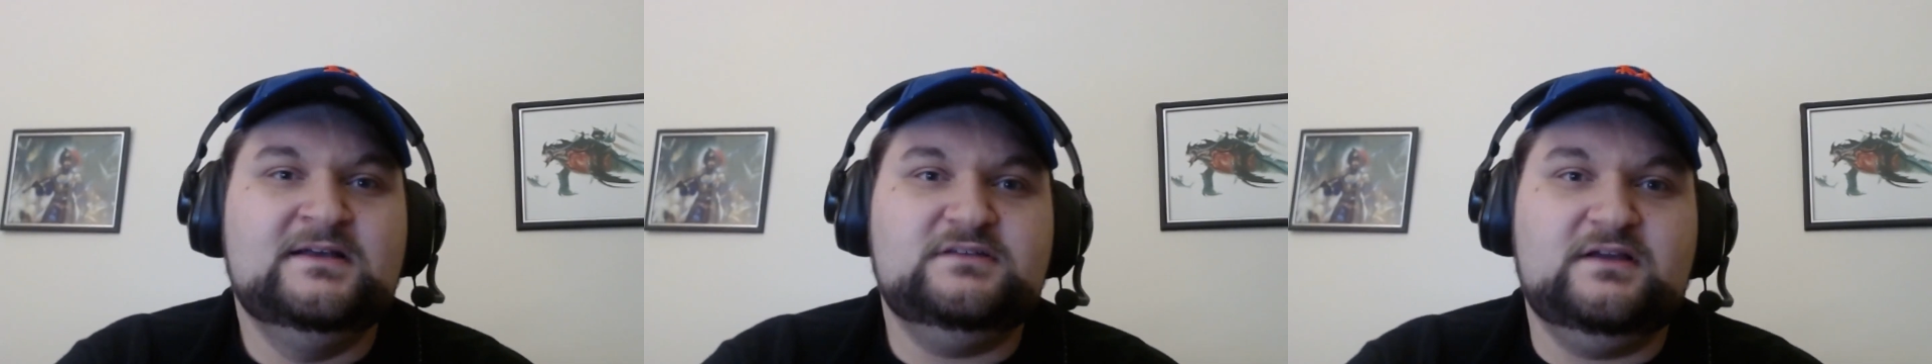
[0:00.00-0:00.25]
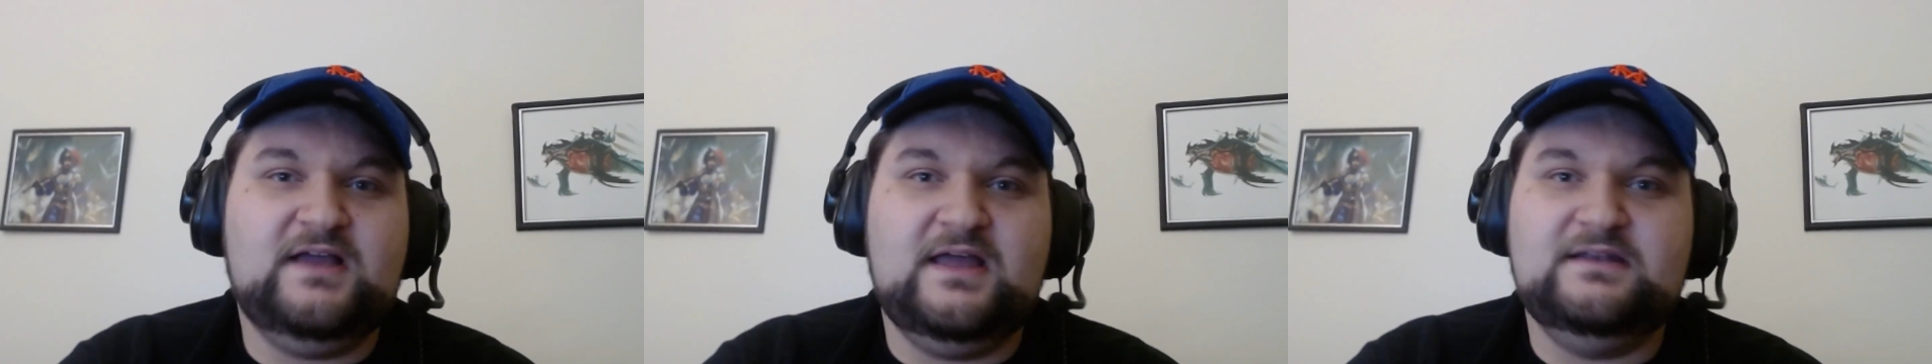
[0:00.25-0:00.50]
So
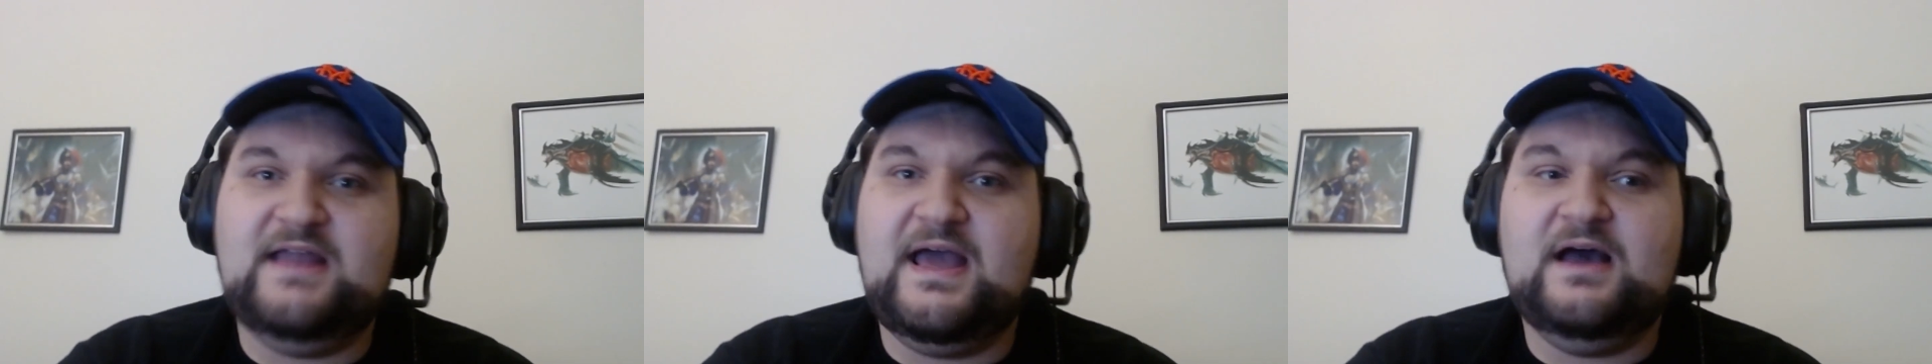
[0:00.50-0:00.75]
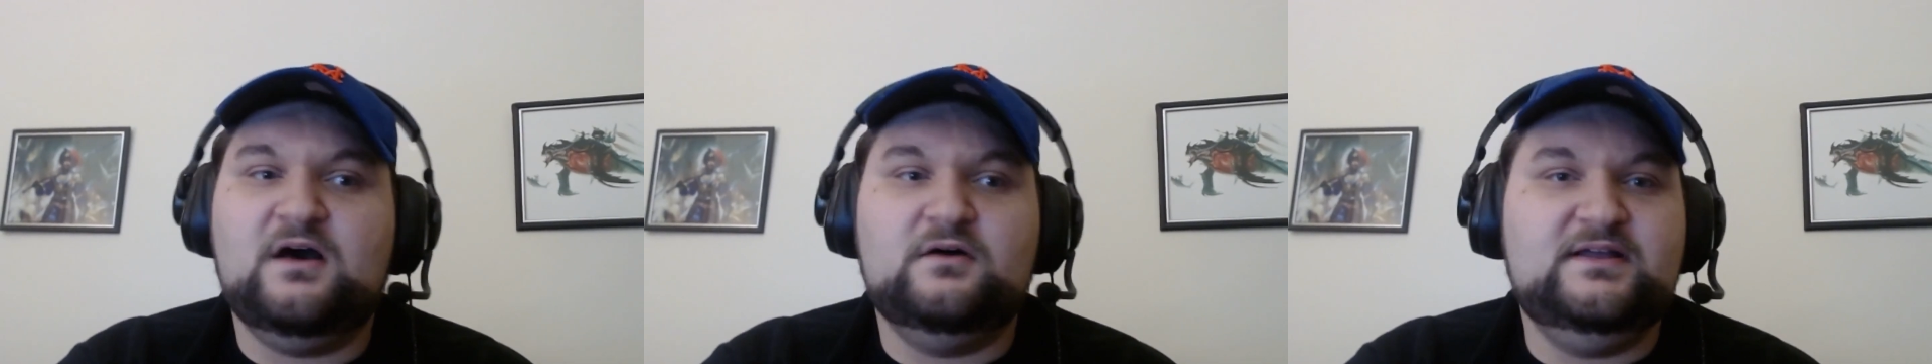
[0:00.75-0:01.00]
again,
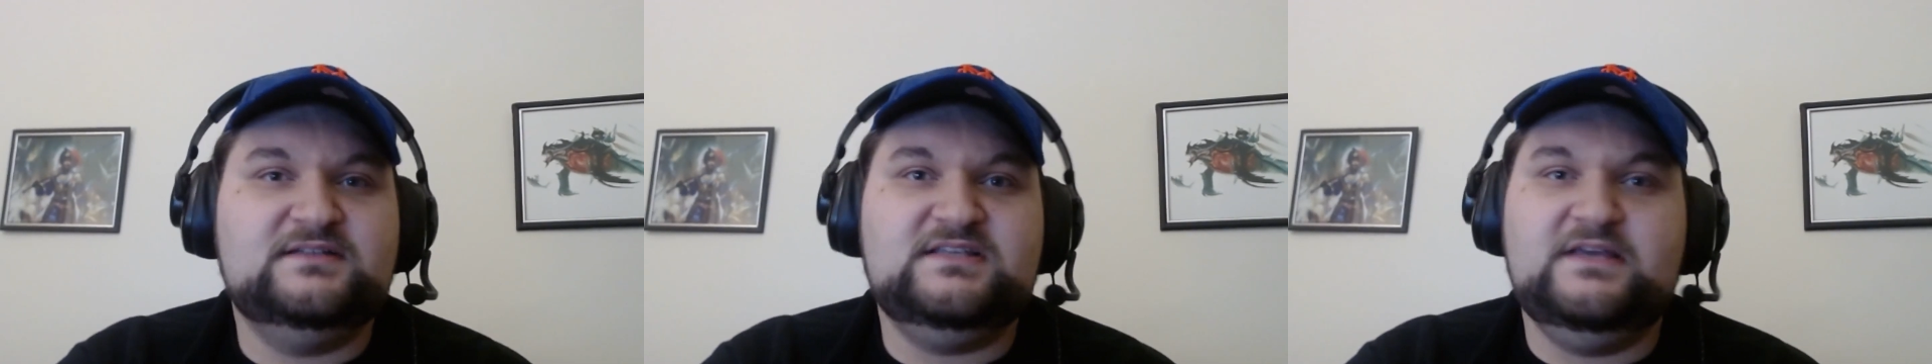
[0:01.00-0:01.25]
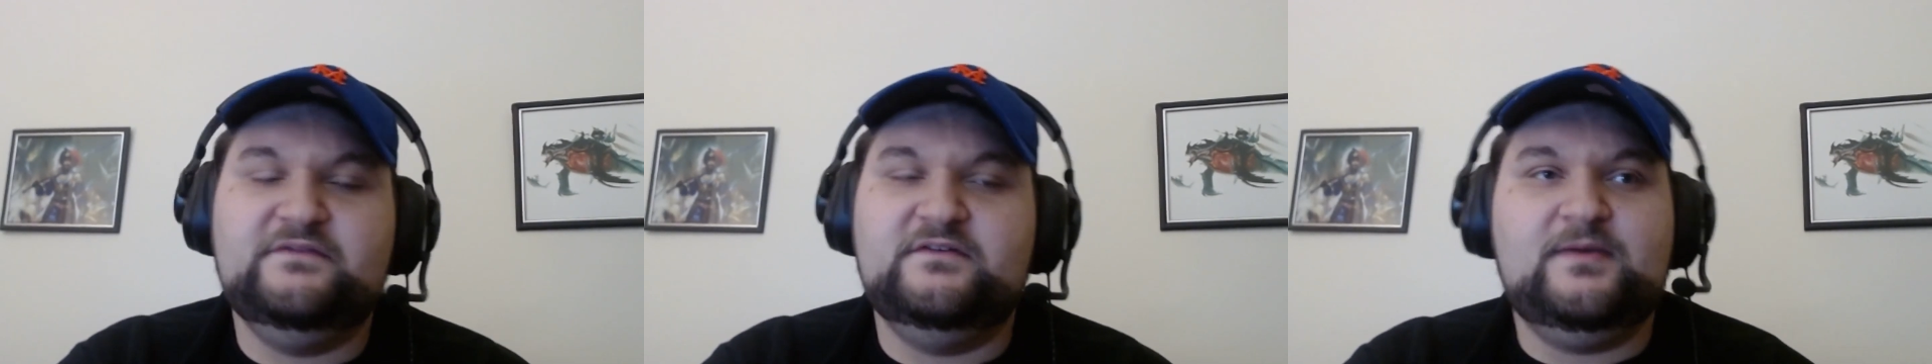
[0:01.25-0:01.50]
now it's
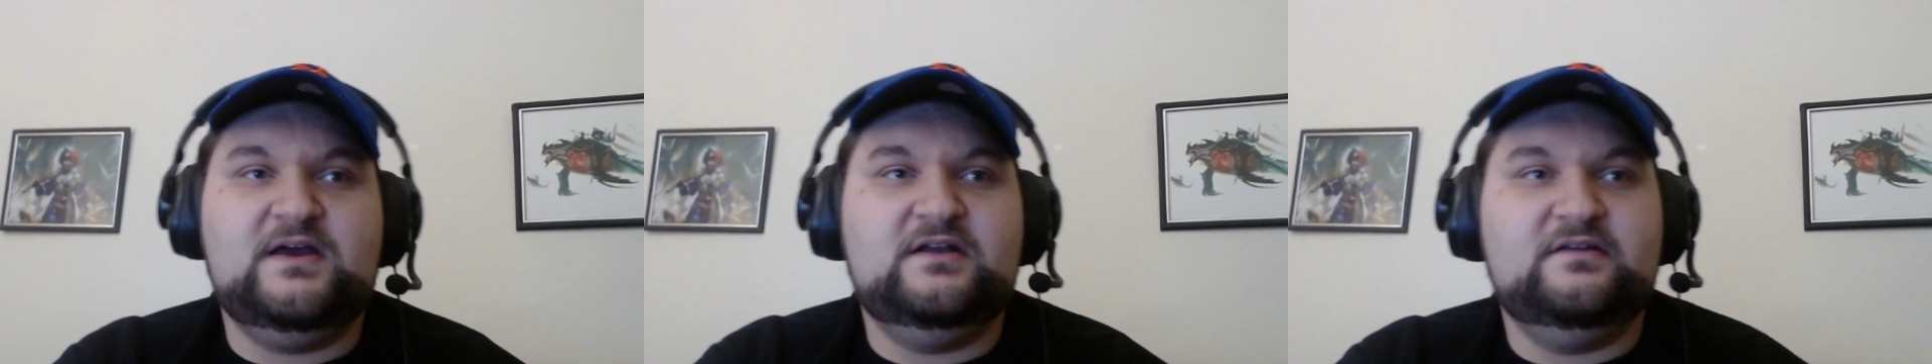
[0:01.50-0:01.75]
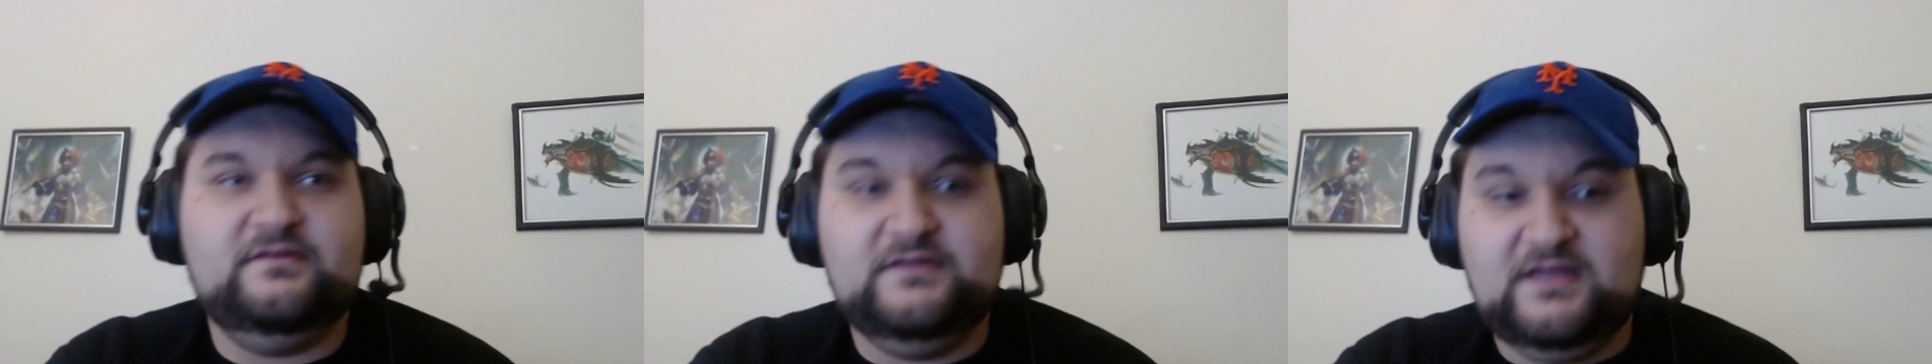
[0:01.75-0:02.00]
even better
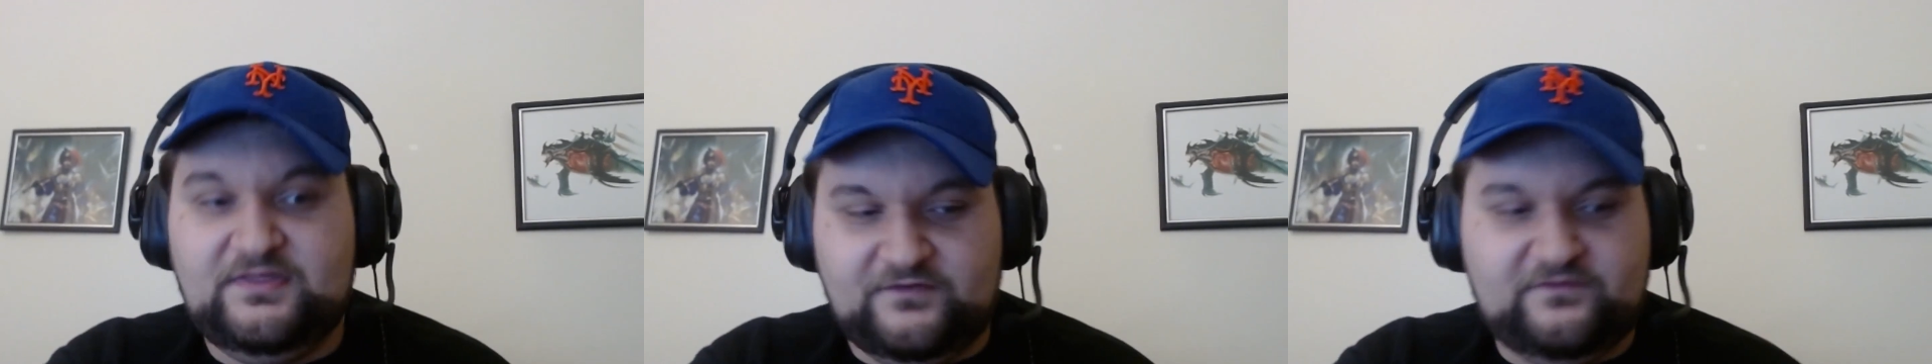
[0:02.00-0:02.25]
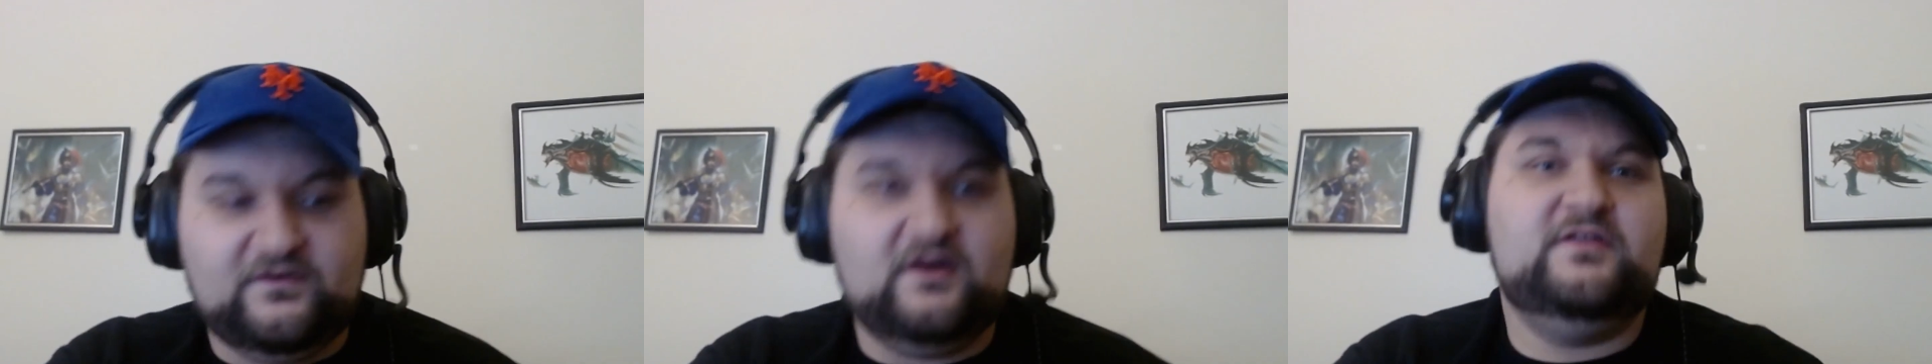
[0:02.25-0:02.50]
though. You get the
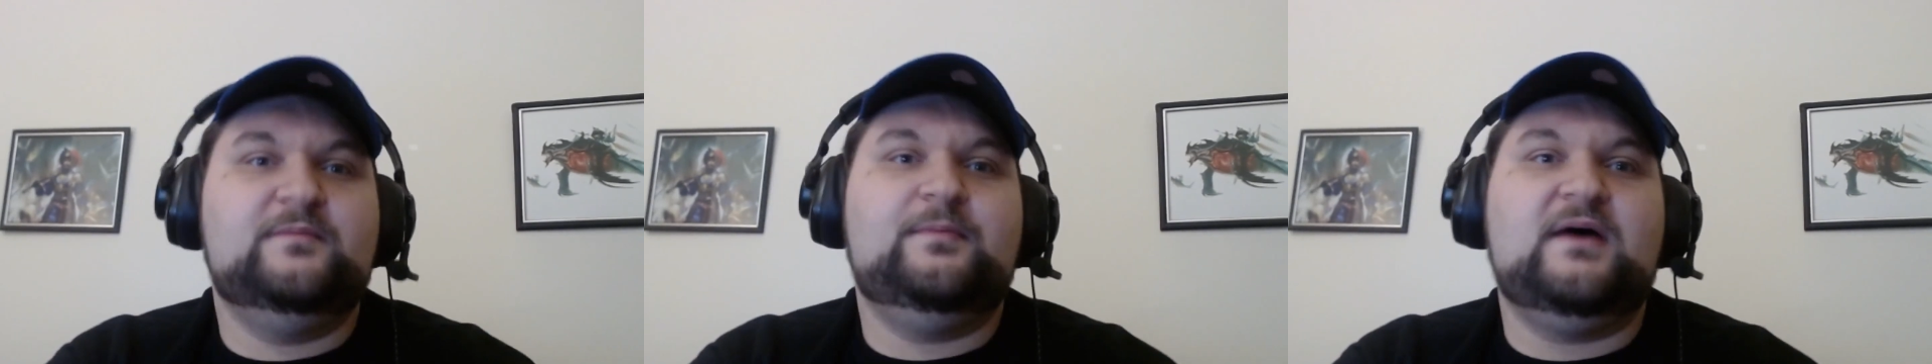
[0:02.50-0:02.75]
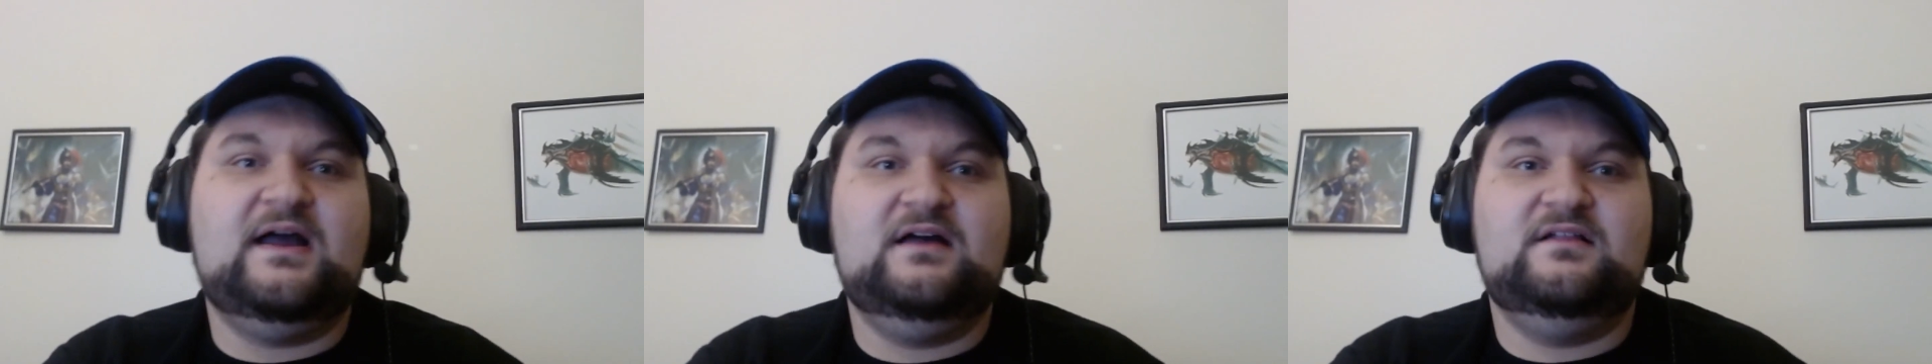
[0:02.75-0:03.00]
farther
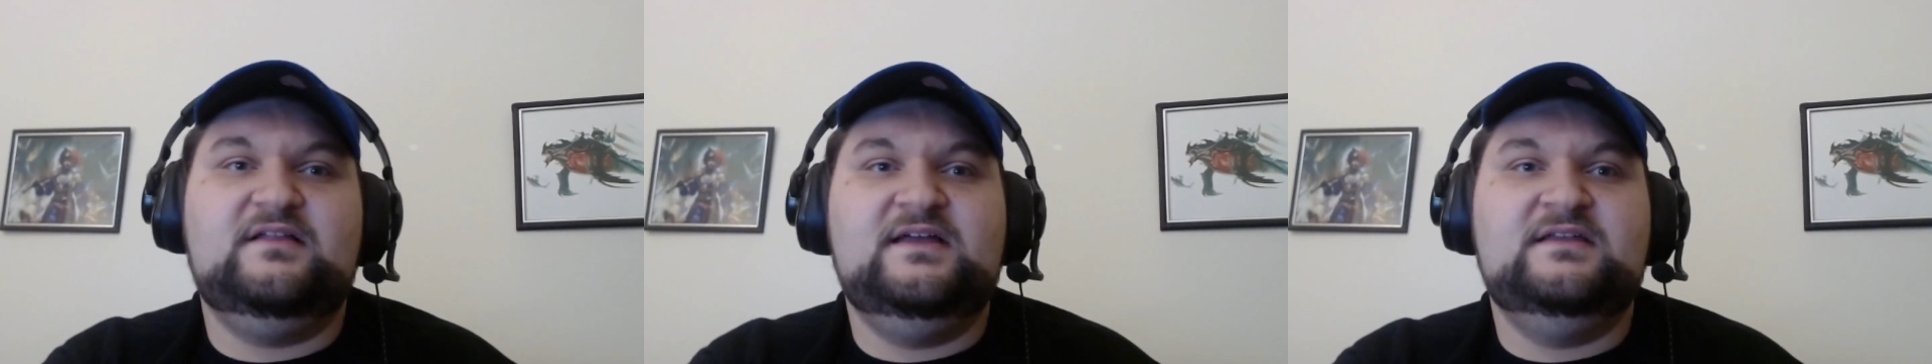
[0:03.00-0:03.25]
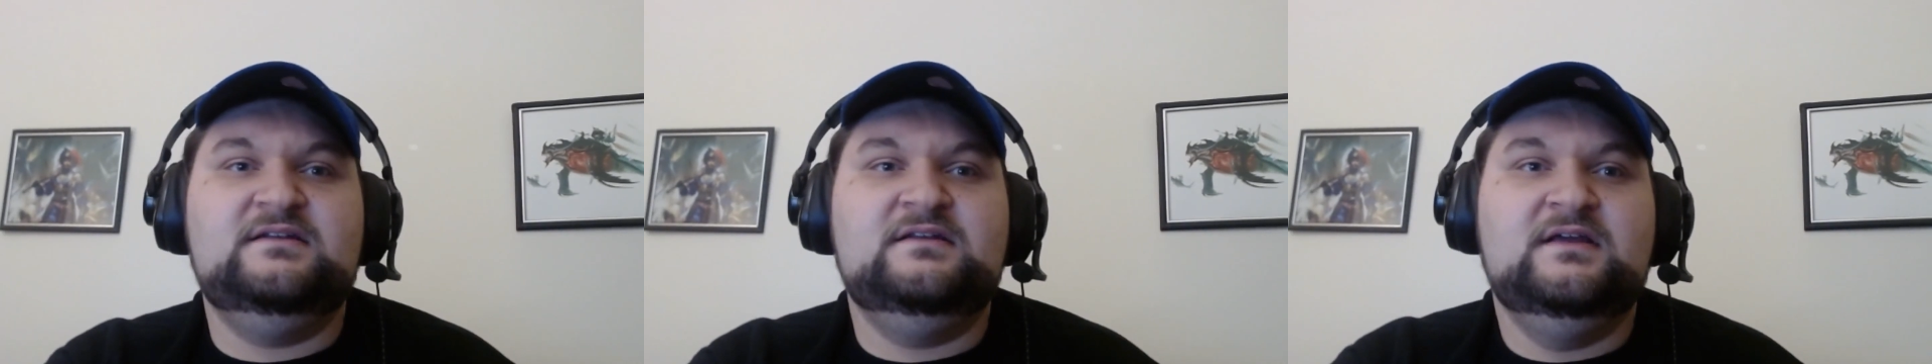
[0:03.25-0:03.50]
pile-in